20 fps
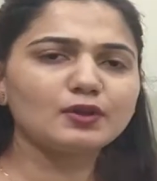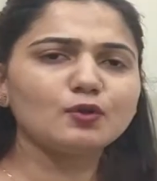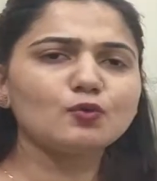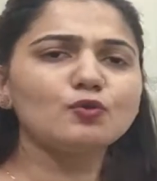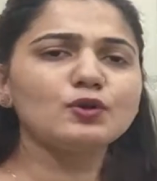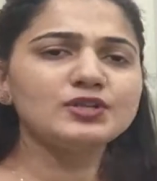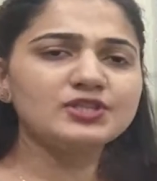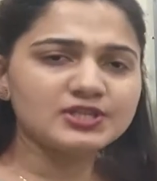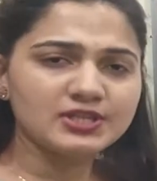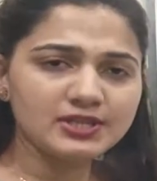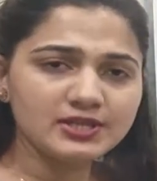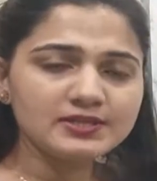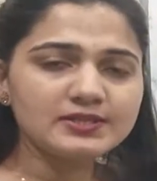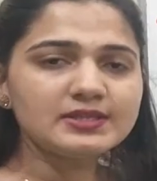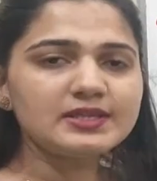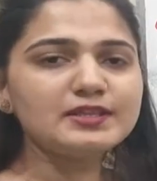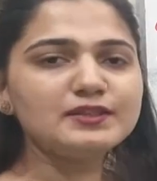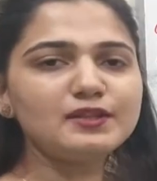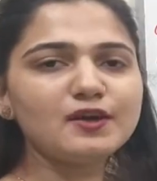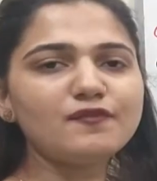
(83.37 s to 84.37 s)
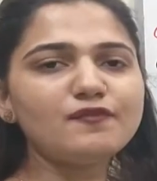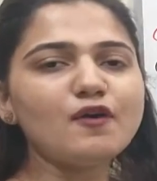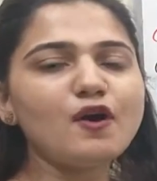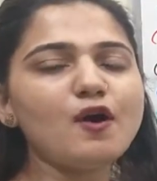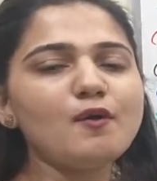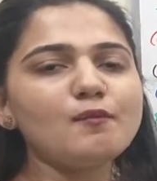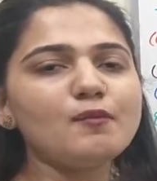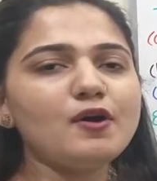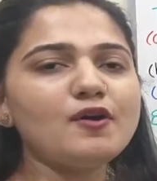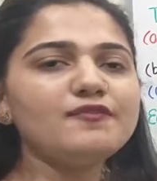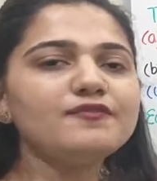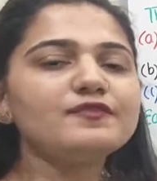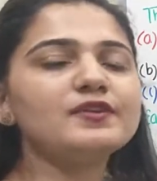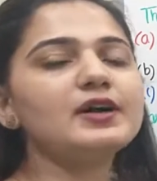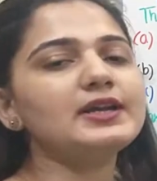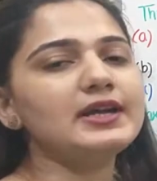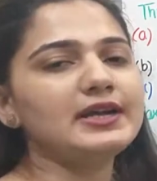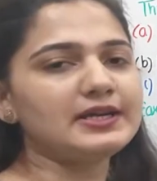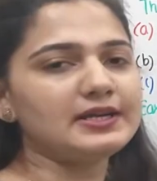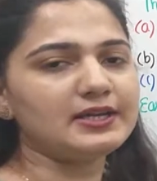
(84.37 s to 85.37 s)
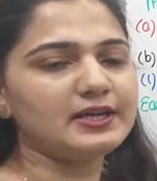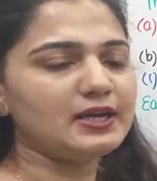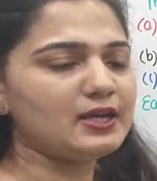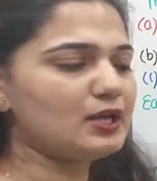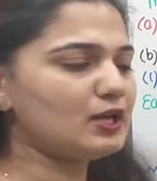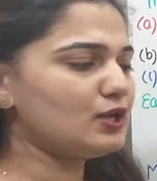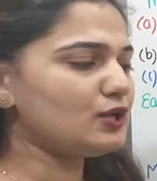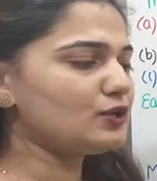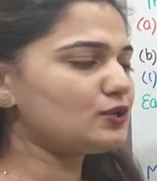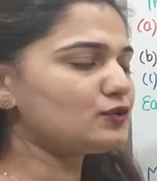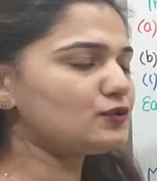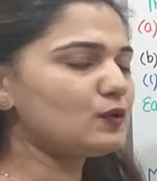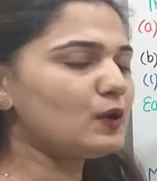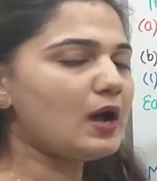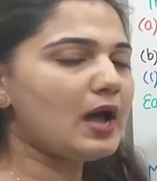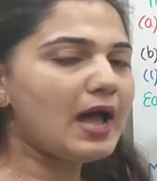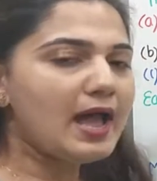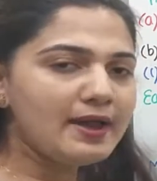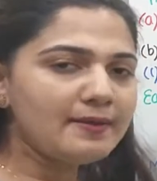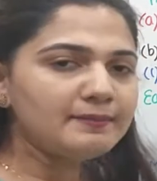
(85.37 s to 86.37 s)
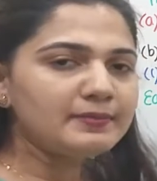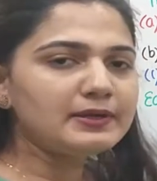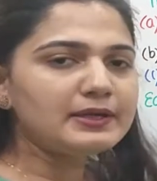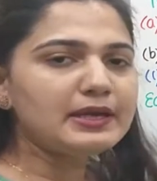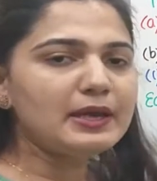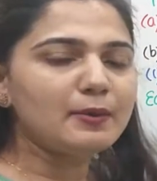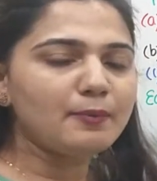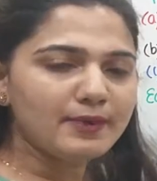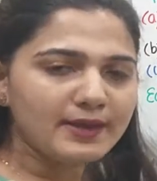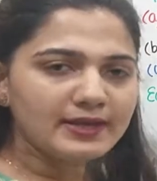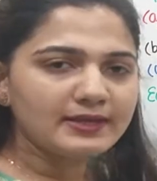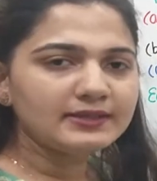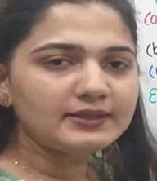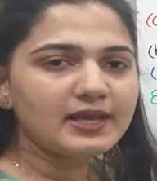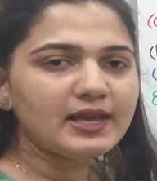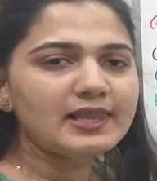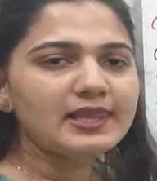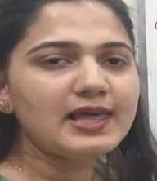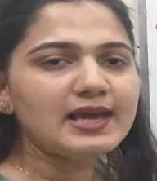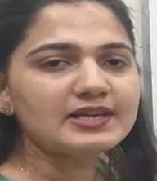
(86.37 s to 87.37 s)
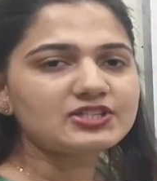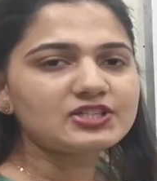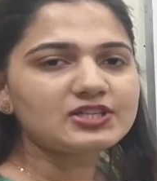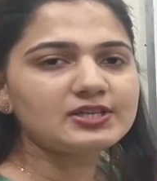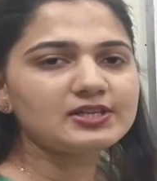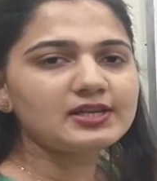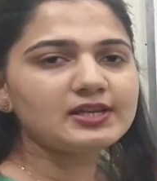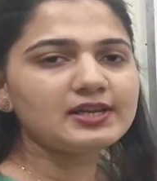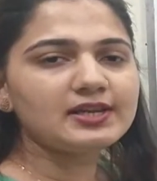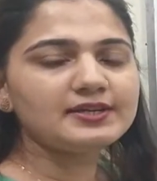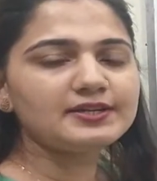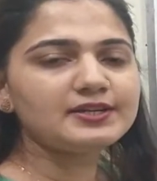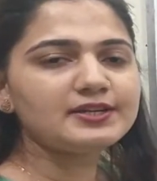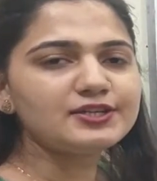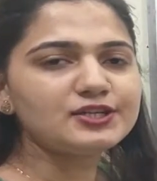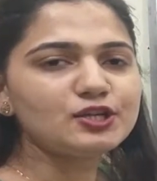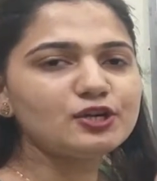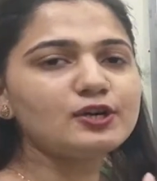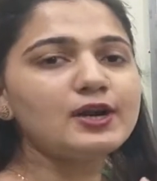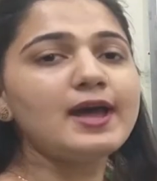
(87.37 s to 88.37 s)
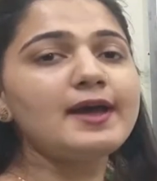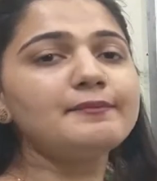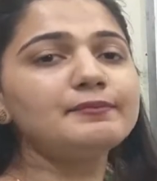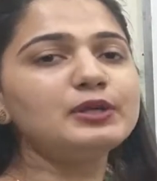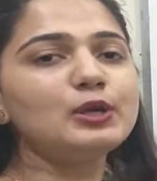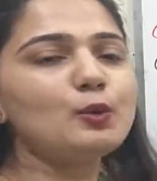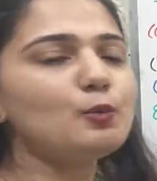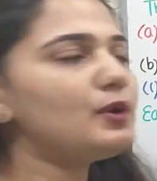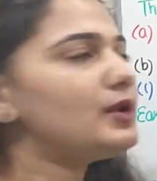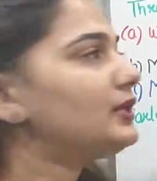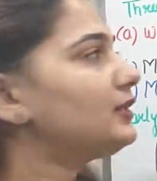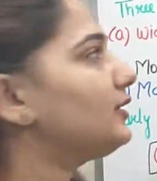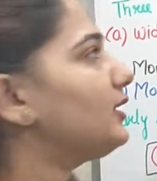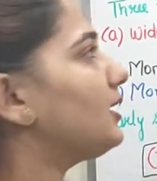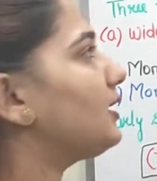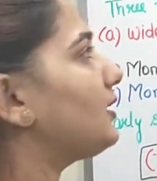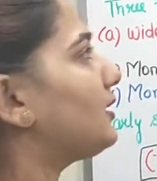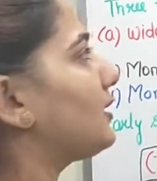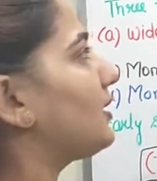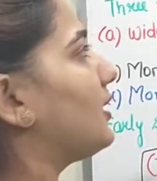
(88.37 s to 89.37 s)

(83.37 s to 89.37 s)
which is in the form of current. So I am giving the electrical energy, or I am giving the